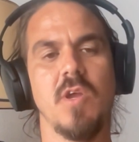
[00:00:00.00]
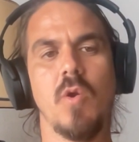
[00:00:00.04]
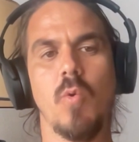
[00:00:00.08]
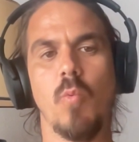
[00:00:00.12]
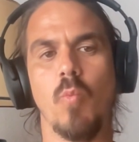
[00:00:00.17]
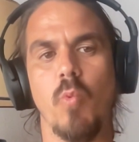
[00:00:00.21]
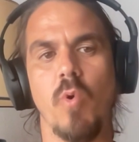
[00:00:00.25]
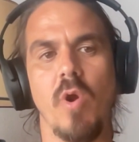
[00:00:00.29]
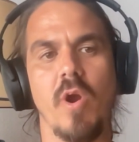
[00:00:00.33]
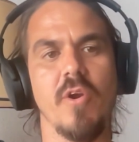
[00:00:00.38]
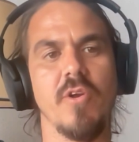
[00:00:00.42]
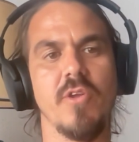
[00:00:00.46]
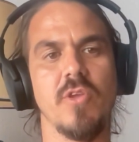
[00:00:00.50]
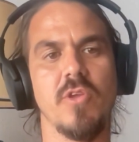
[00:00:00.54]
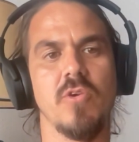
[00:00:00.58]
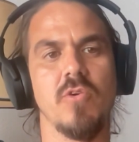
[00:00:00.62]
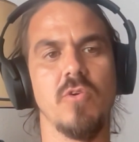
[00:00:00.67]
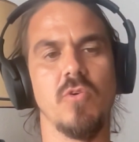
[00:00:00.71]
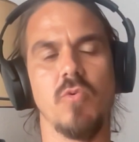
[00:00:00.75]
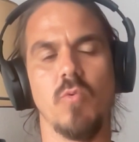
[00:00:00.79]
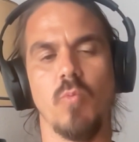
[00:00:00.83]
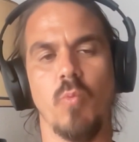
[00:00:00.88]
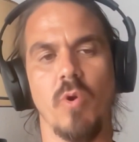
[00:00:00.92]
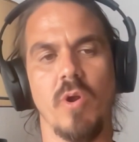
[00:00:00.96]
where
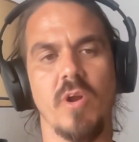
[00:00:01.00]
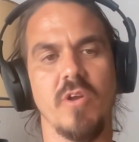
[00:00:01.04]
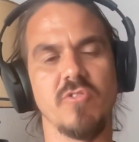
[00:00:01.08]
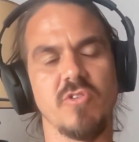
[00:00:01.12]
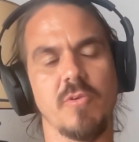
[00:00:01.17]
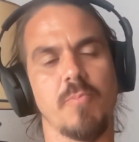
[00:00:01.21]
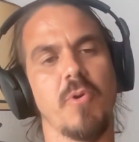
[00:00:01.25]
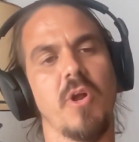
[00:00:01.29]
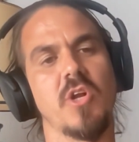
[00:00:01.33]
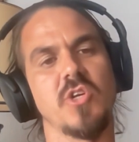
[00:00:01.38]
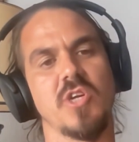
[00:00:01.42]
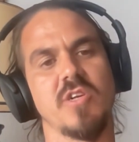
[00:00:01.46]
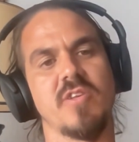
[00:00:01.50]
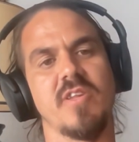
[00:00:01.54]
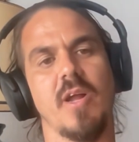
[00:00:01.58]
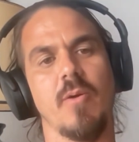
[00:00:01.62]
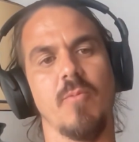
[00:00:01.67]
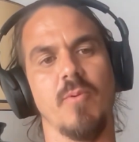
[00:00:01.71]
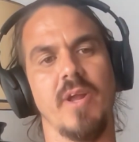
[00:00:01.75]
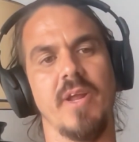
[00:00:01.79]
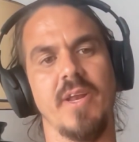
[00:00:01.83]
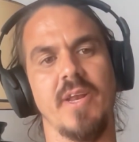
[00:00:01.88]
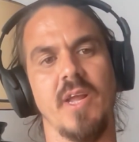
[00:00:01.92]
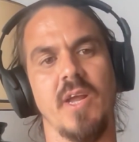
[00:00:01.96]
is the project at
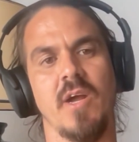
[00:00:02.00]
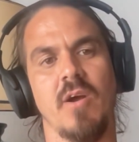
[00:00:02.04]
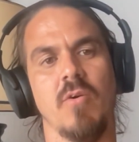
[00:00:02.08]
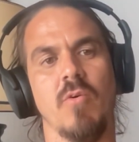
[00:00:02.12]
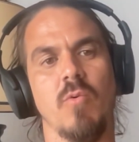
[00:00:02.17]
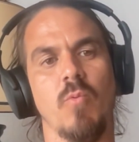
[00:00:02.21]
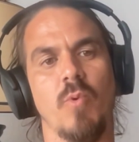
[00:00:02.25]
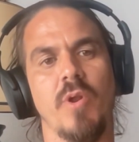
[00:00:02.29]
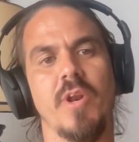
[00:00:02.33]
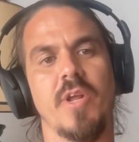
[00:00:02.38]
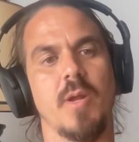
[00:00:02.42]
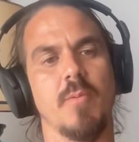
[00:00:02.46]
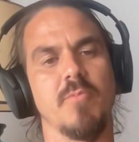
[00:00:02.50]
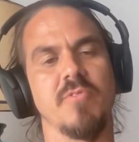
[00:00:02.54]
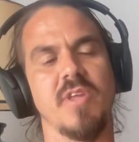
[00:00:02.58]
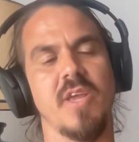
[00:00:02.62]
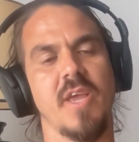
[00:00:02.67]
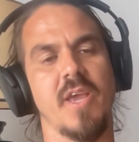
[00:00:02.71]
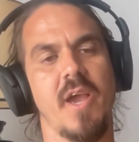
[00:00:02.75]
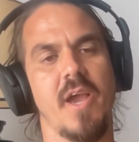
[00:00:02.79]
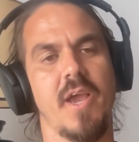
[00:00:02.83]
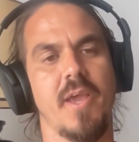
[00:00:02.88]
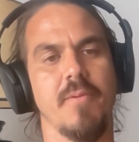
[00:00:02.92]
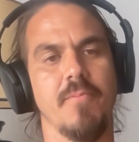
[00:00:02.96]
right now when it comes to
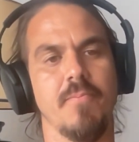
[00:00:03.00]
AI?